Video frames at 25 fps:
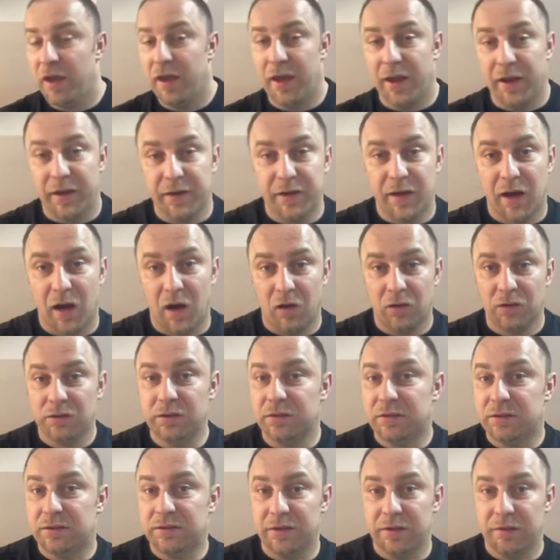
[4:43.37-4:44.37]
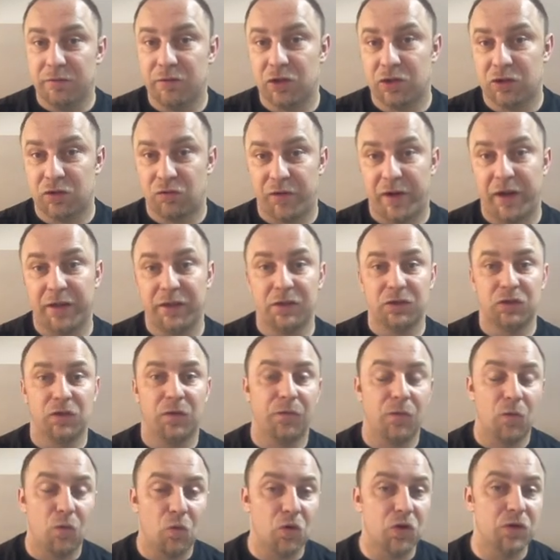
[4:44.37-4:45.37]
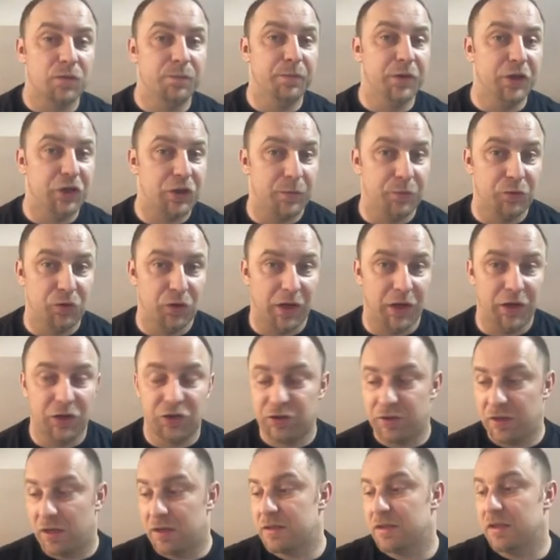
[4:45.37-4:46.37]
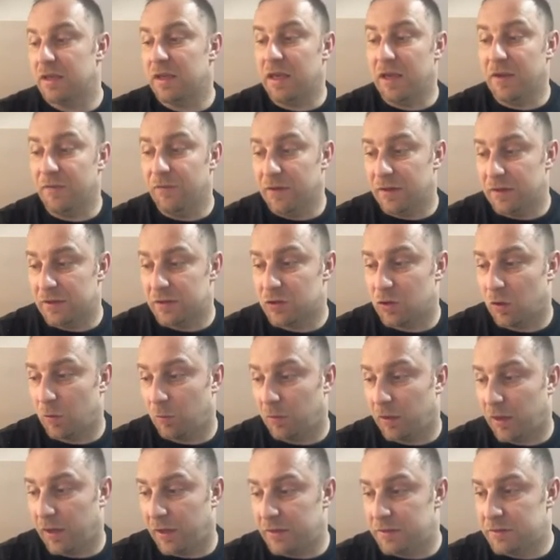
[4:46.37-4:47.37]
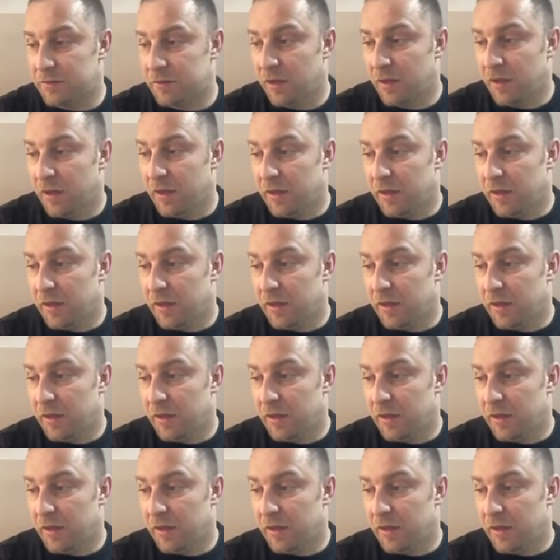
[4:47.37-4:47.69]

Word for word: and now the serious threat is of course bishop to h six, even in some lines